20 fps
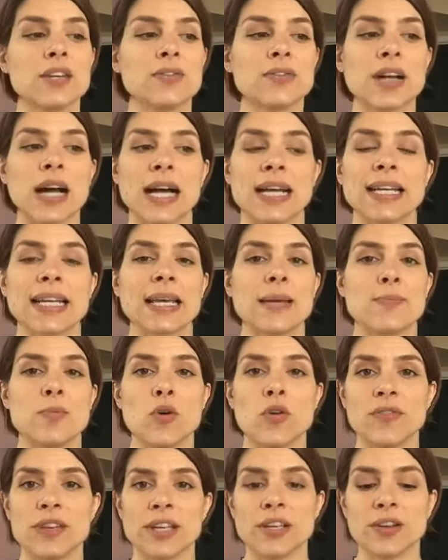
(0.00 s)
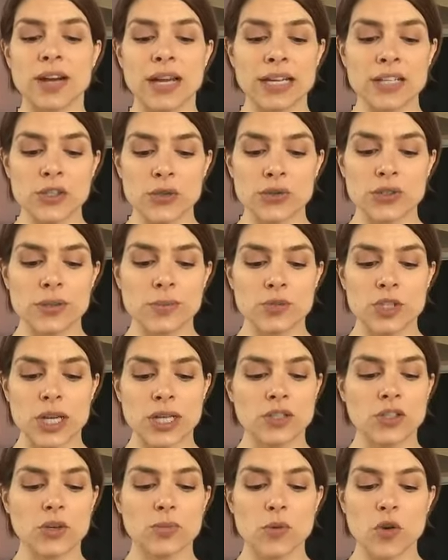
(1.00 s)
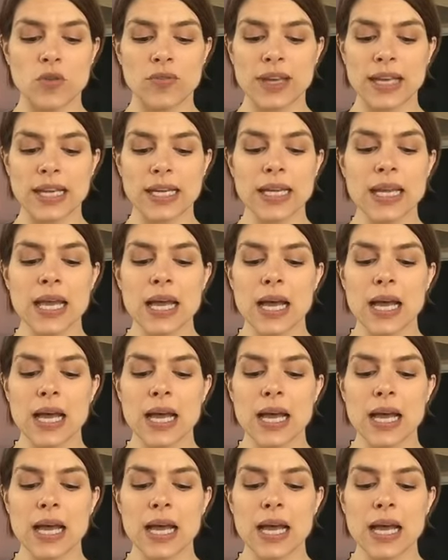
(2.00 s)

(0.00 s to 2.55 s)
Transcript: You've got to get moving. You got to do some gentle moving,